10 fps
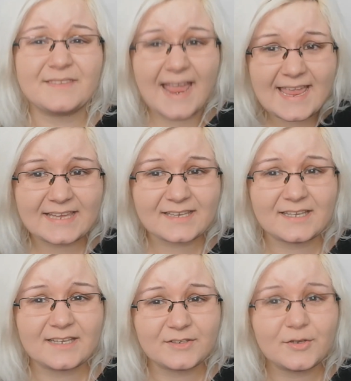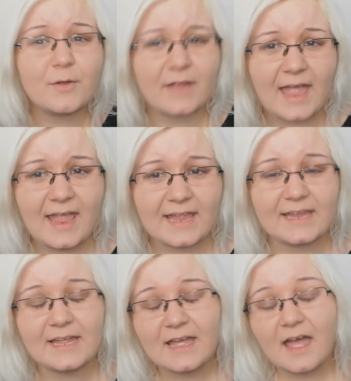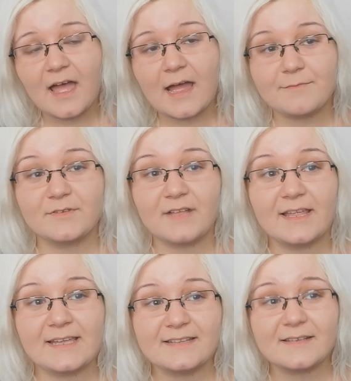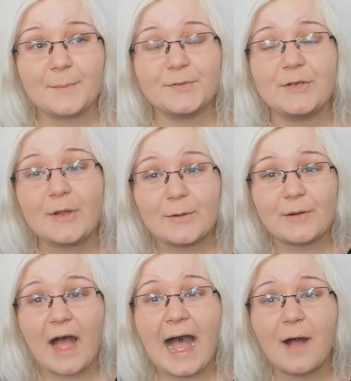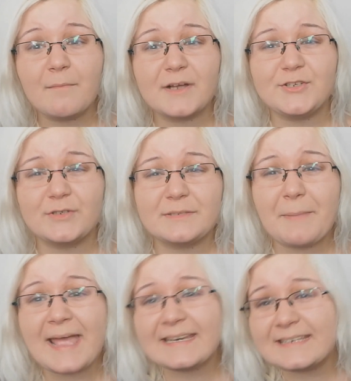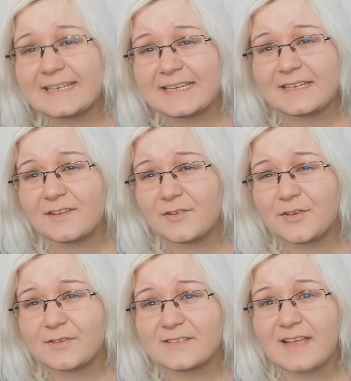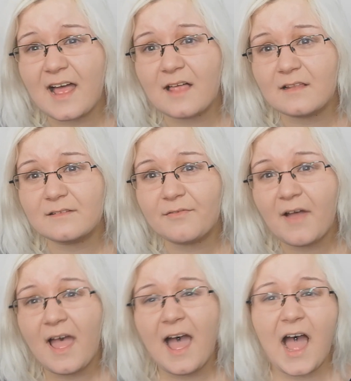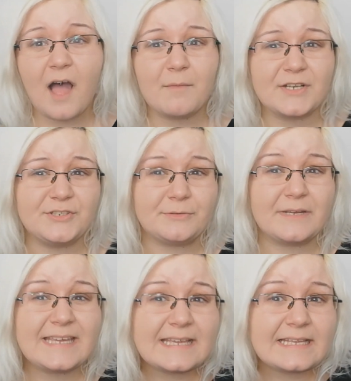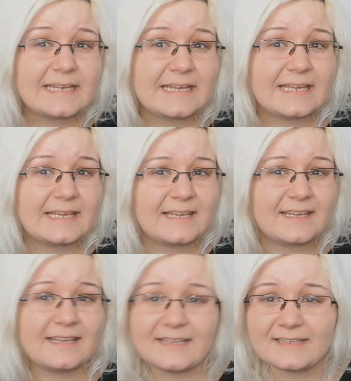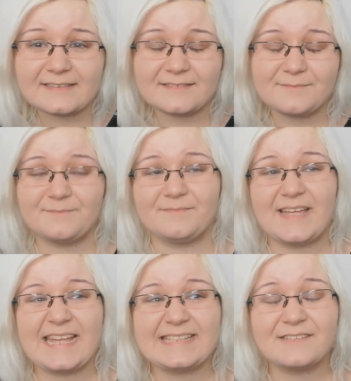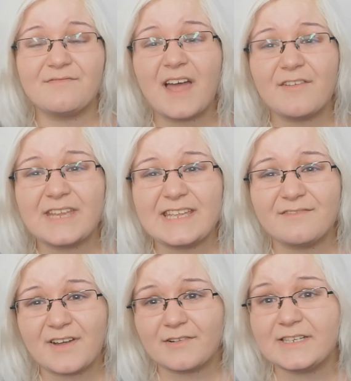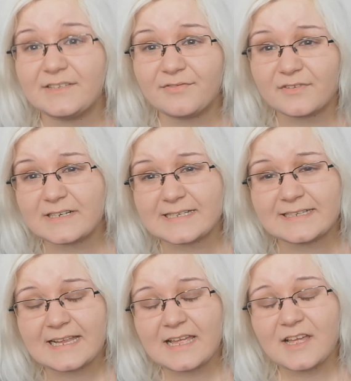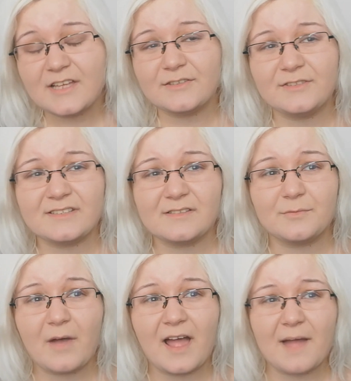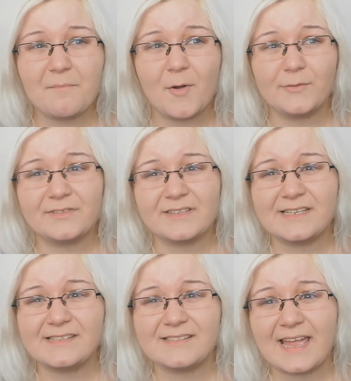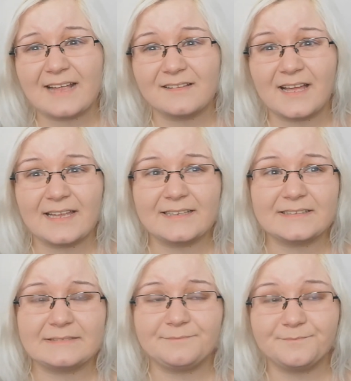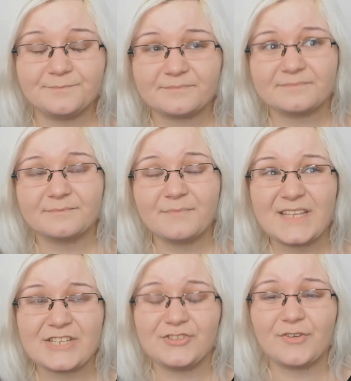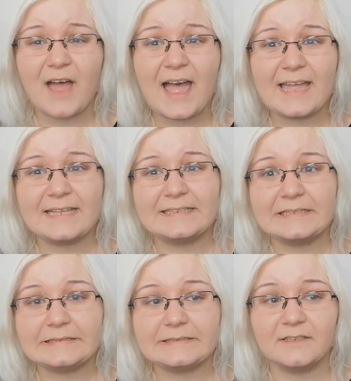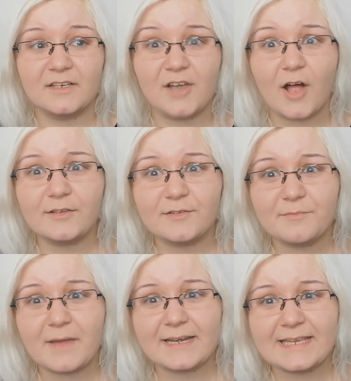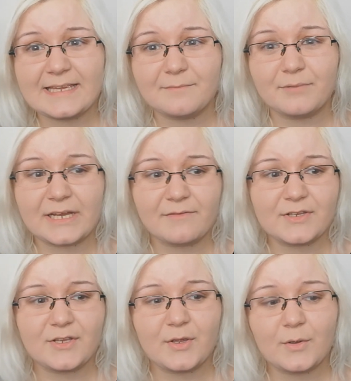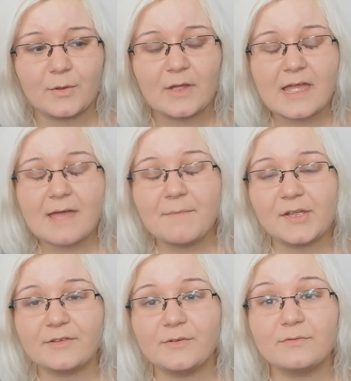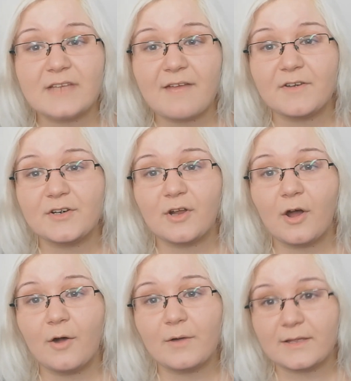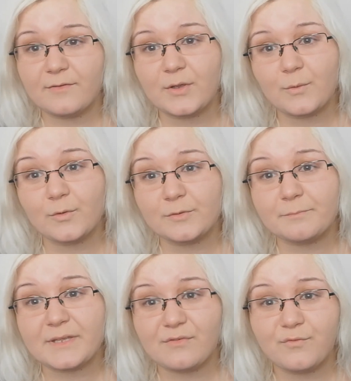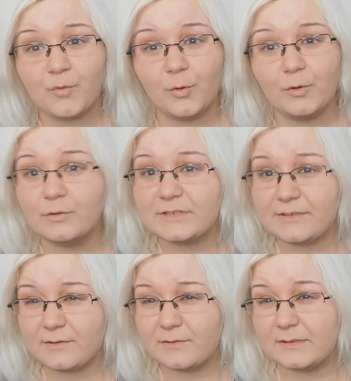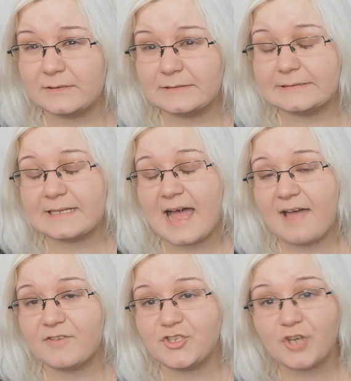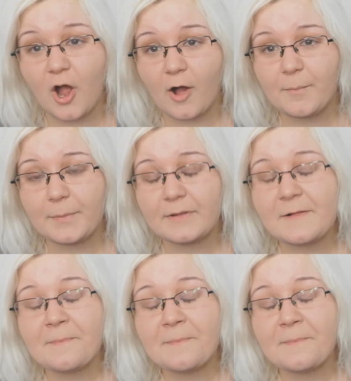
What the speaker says: take into UK, I'm just like, it's up to you. How much you spending on yourself, how much you eating, it's very different. So this is why I'm mostly saying like try lots of money, bring with you, because you never know if you wouldn't be fooled if you'll have a job.